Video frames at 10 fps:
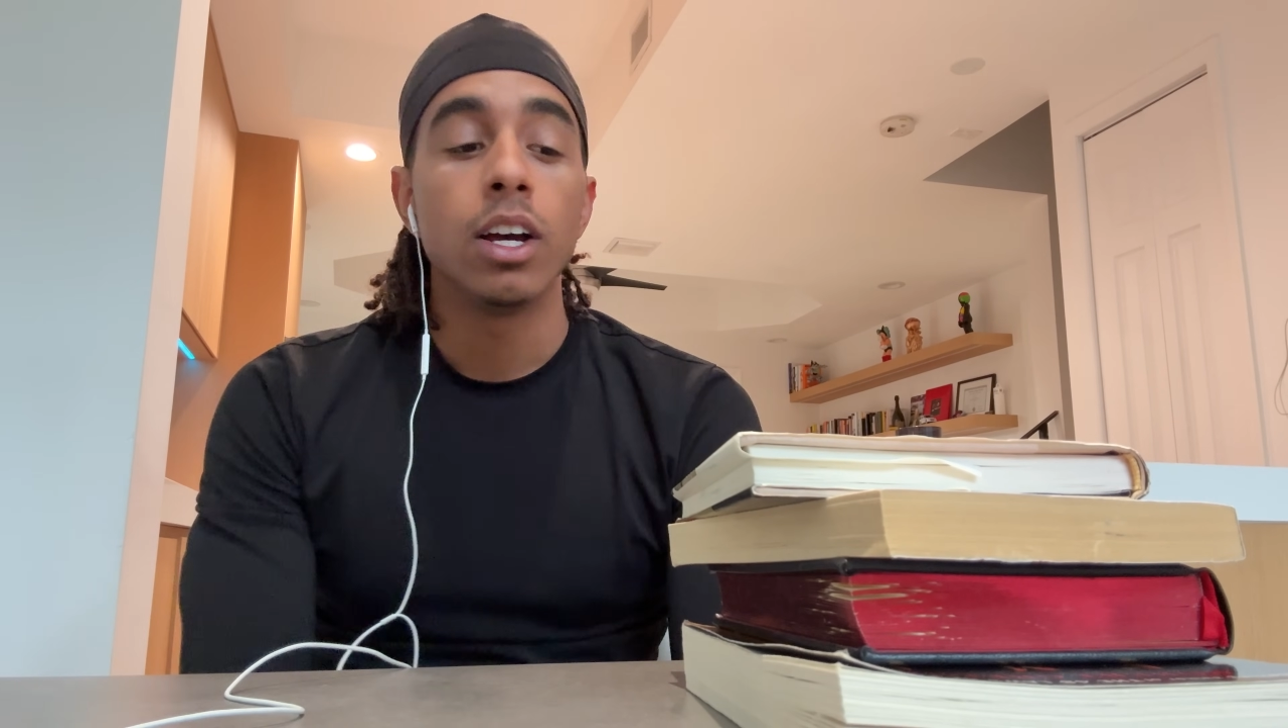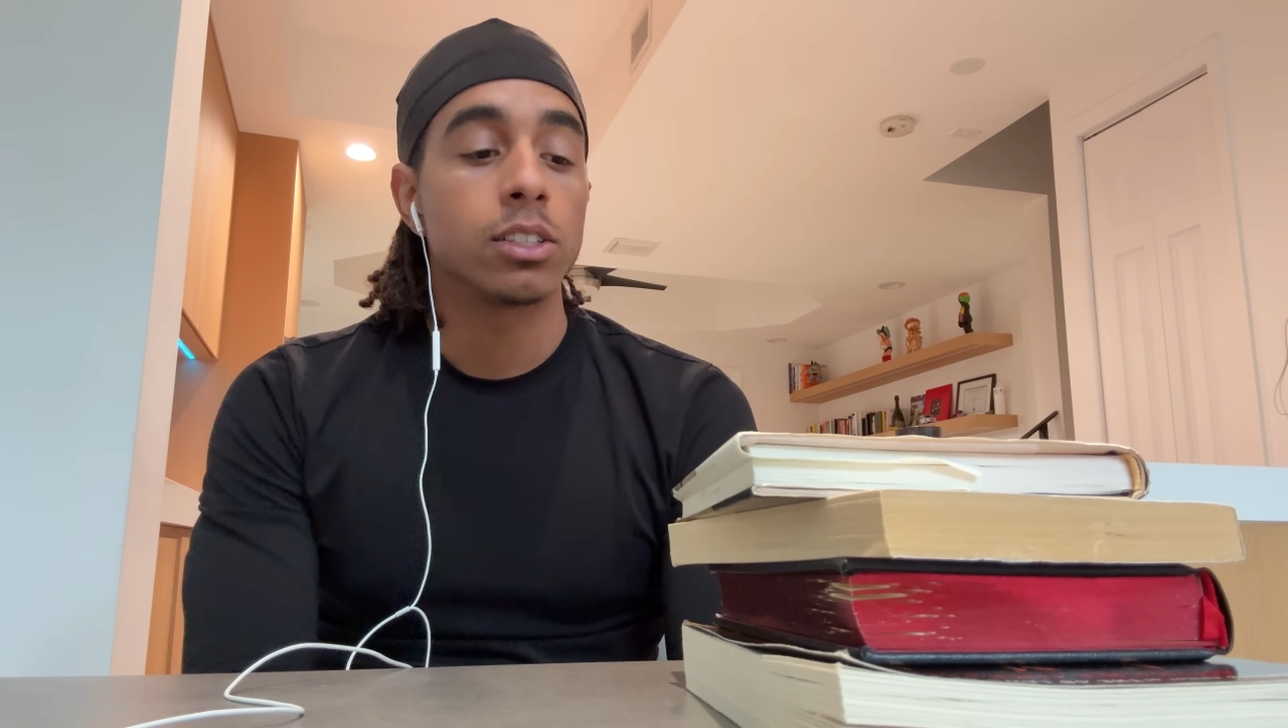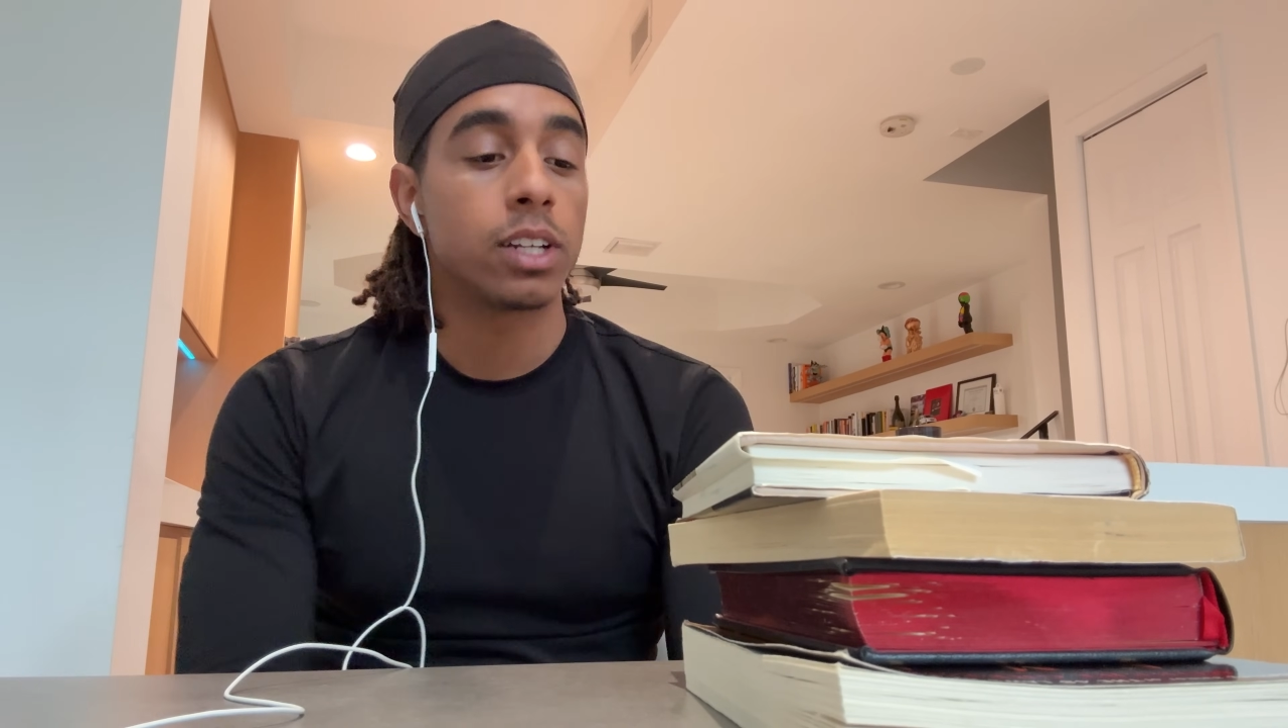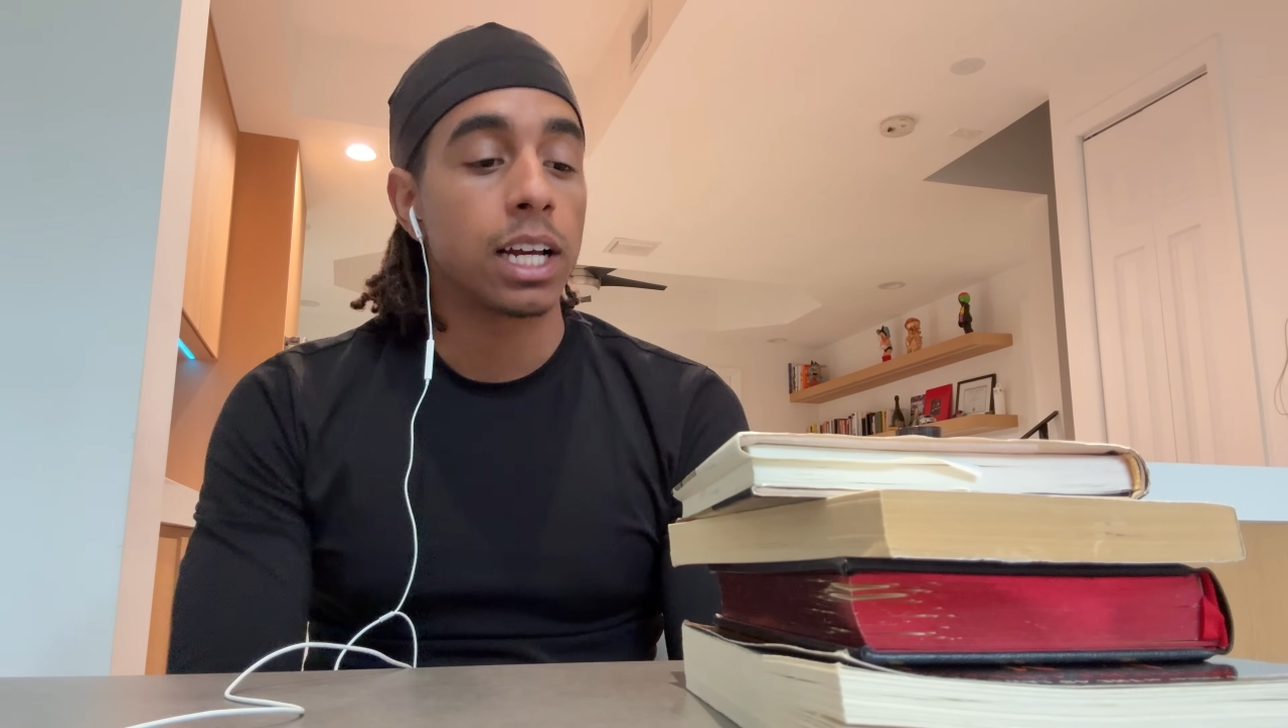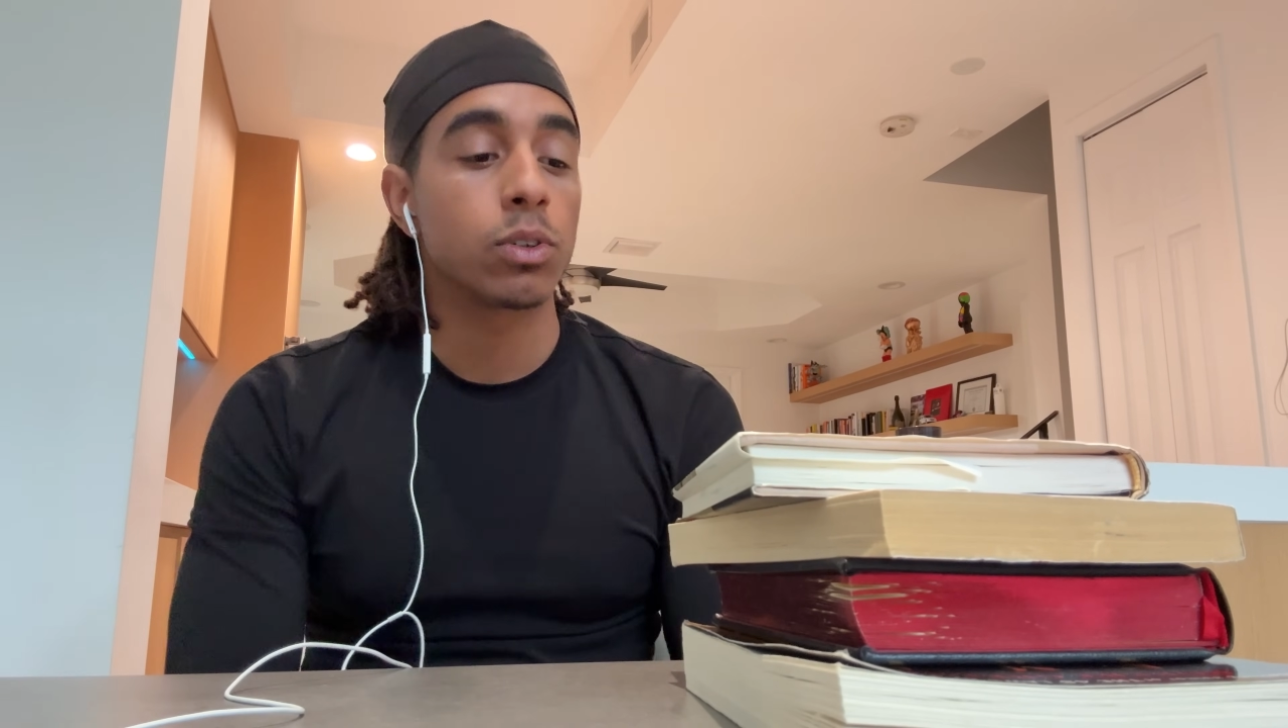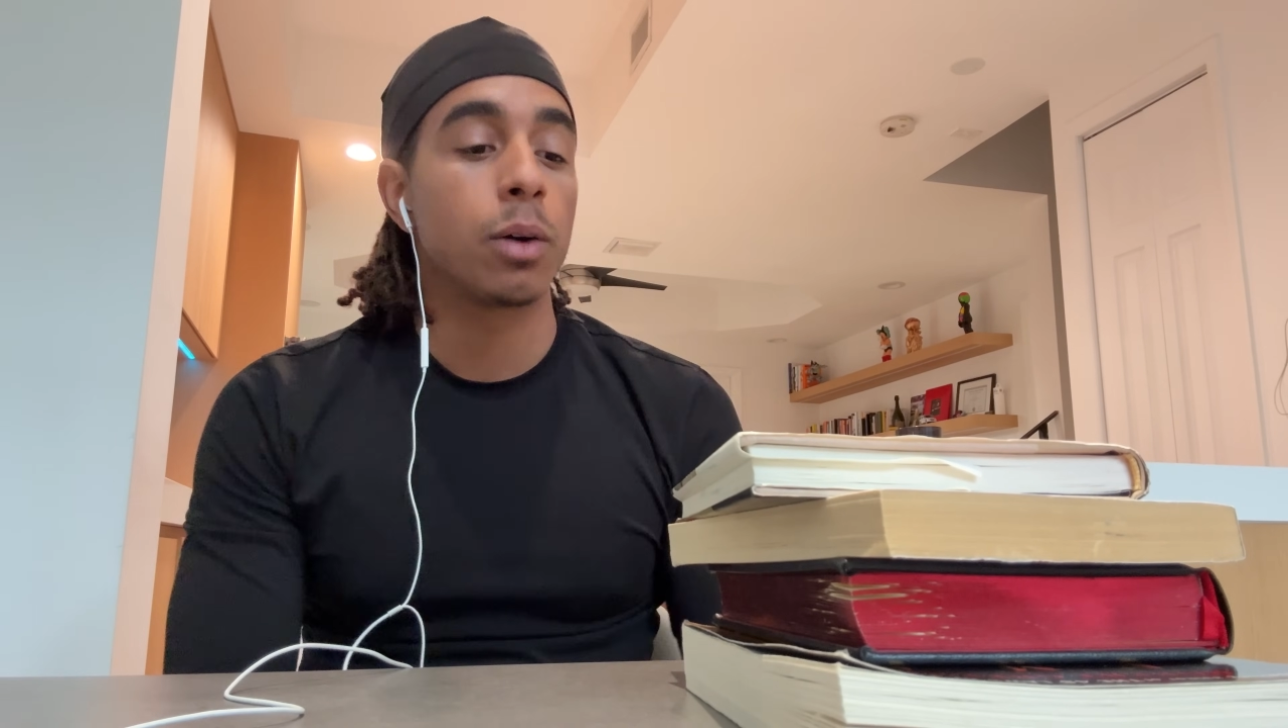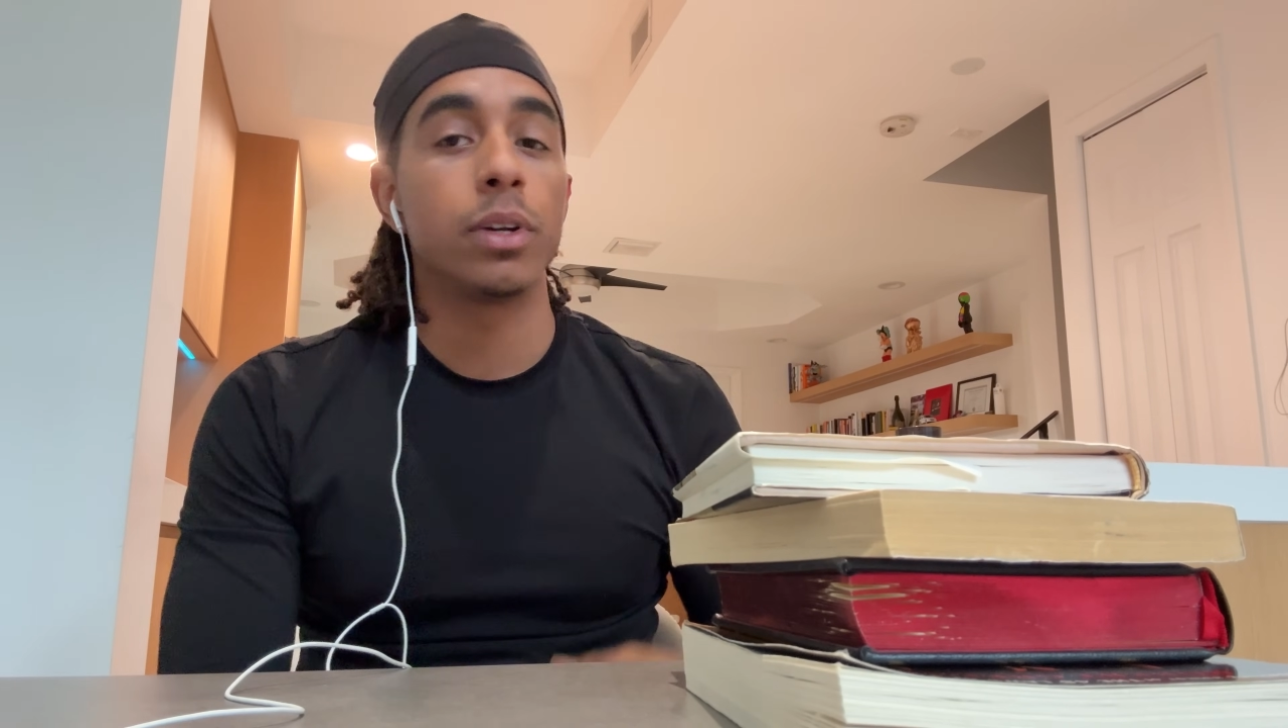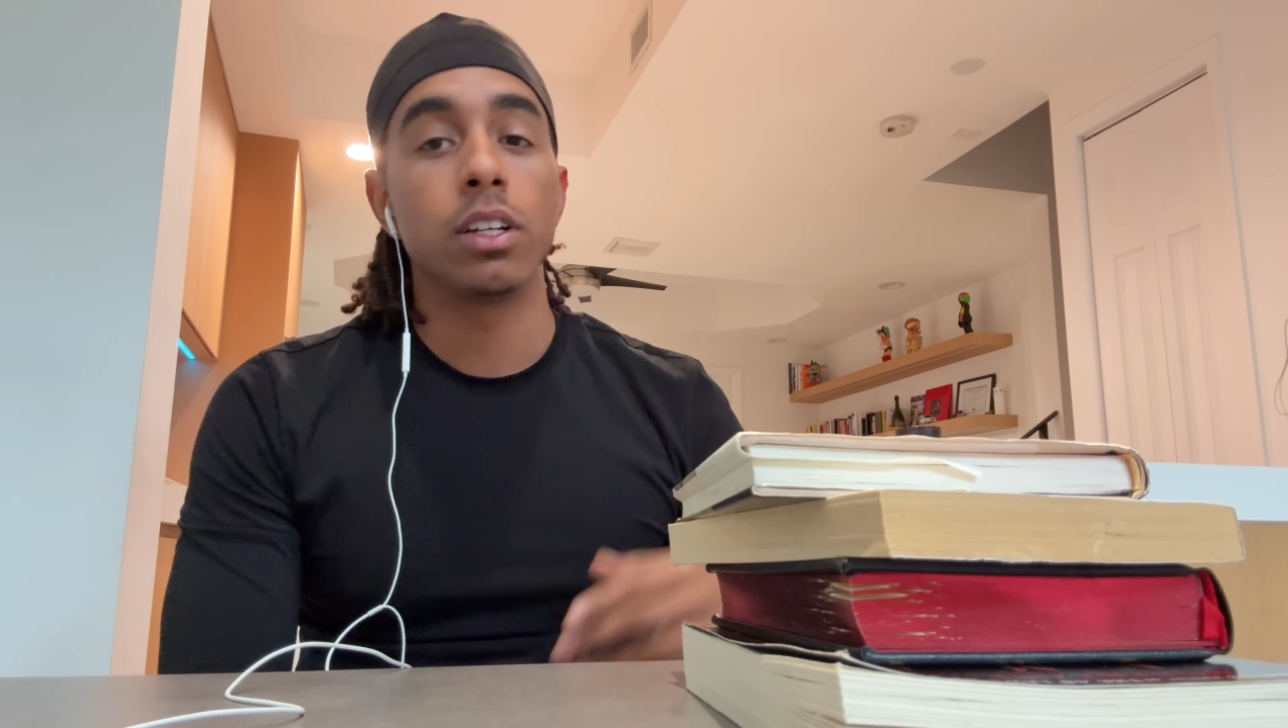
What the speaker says: So that's what I'm going to